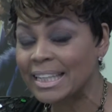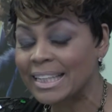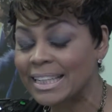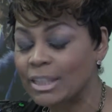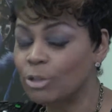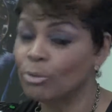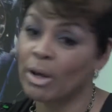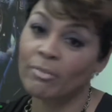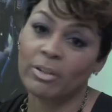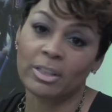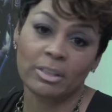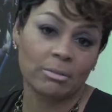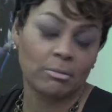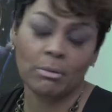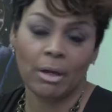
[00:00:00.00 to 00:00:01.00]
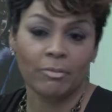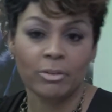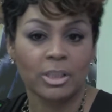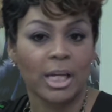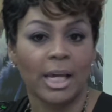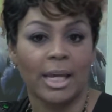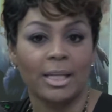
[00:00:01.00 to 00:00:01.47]
you don't have a
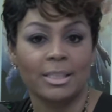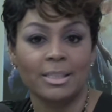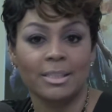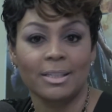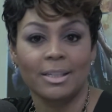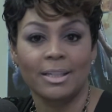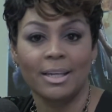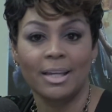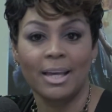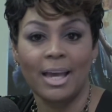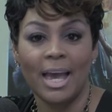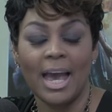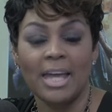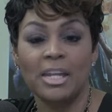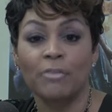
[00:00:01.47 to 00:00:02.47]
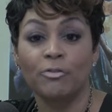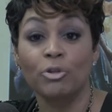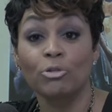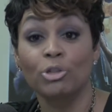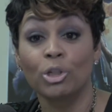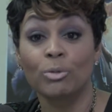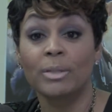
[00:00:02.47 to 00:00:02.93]
chance. And if
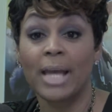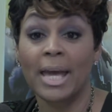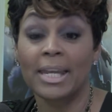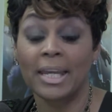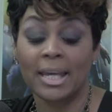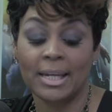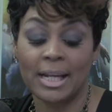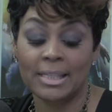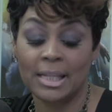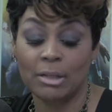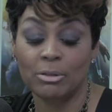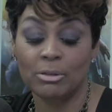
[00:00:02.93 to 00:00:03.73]
you do get it, can I tell you